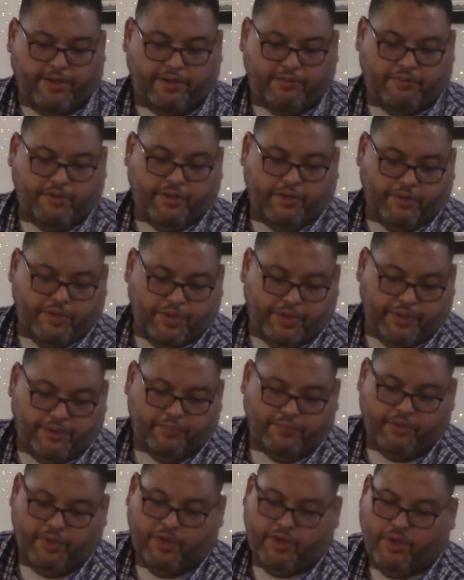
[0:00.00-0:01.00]
community
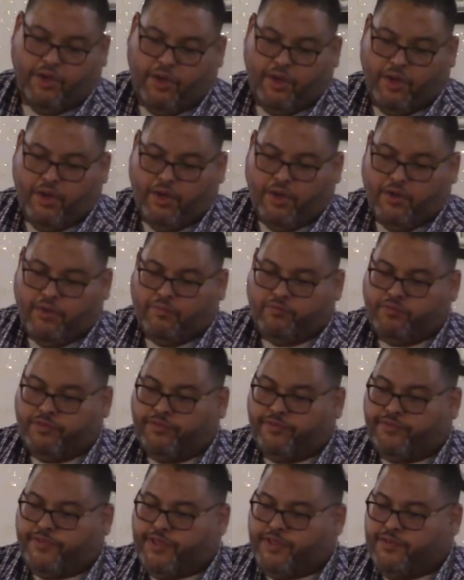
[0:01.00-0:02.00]

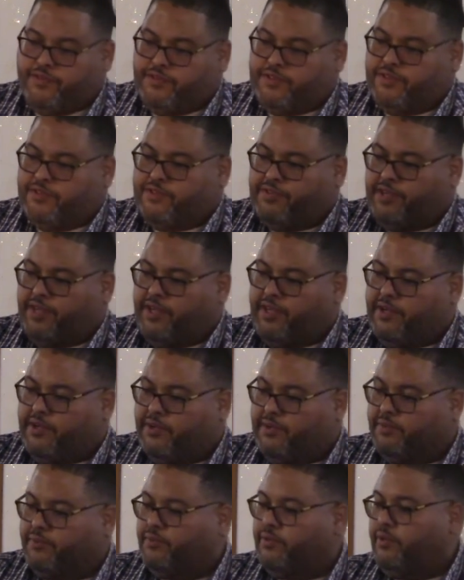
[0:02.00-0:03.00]
refusing to
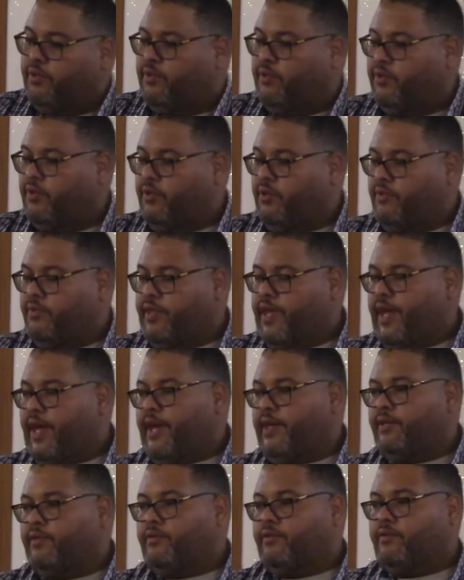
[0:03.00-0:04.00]
hear
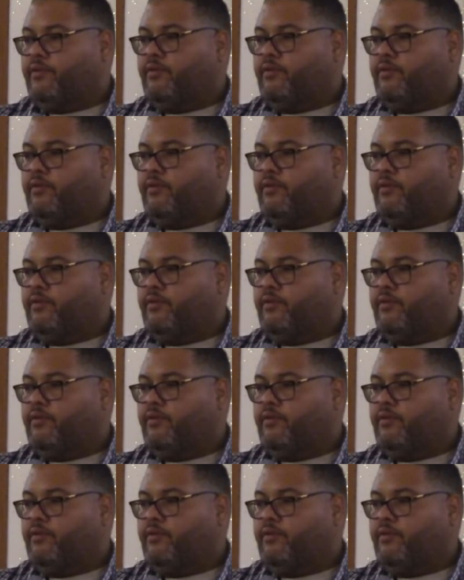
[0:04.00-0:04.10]
that